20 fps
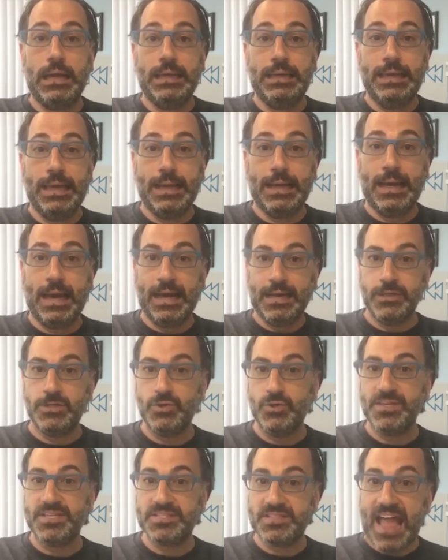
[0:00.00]
you got to
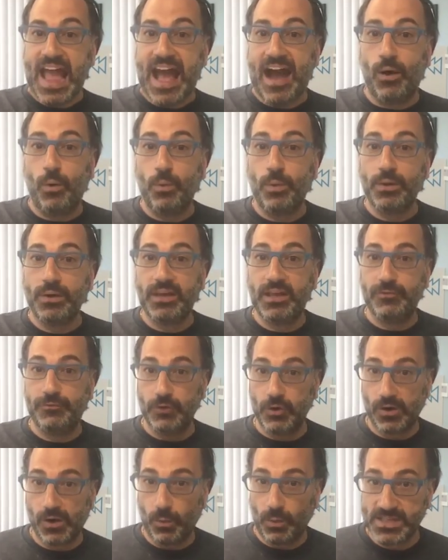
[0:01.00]
do this now if
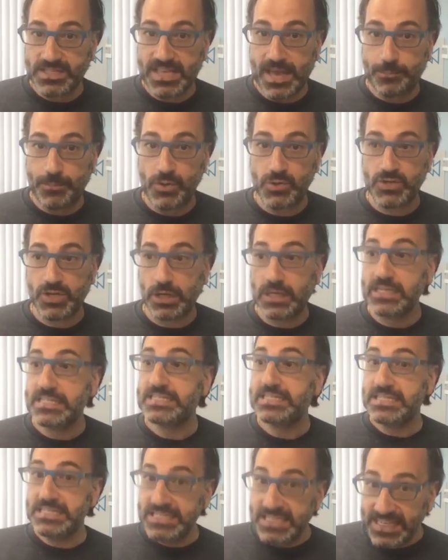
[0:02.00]
you're a WhatsApp user, because
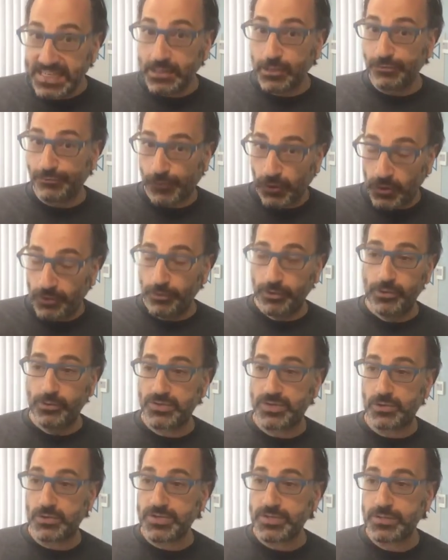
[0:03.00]
the deal for new
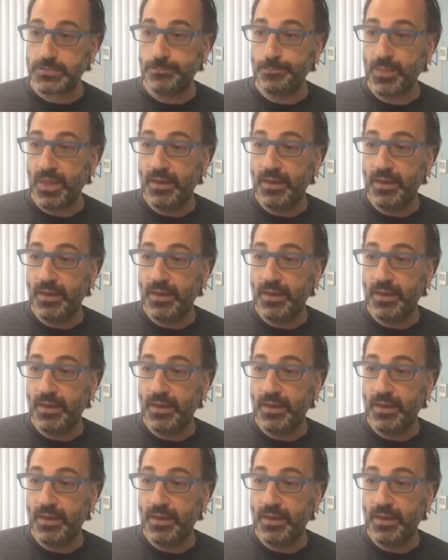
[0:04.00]
users